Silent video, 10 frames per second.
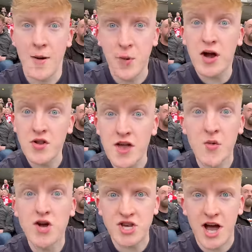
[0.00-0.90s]
Apparently it
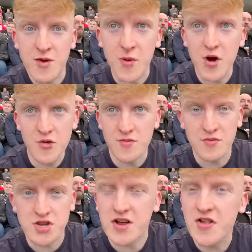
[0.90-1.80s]
was a handball, it
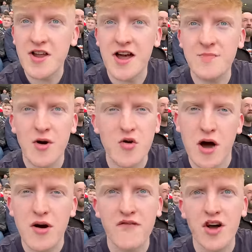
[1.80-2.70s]
was a clear handball,
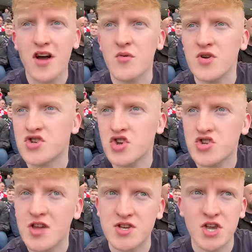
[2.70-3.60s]
however it was just
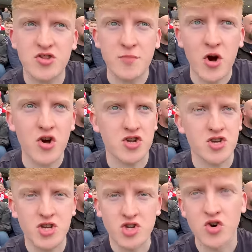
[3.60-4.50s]
outside the box,
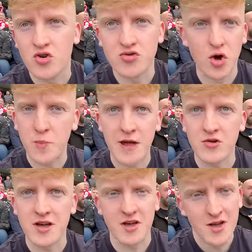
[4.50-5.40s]
so no
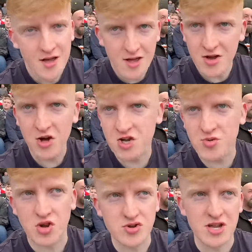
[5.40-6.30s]
penalty because it
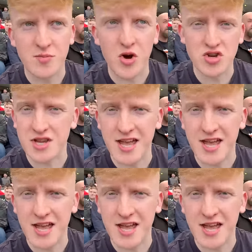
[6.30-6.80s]
was outside the box, you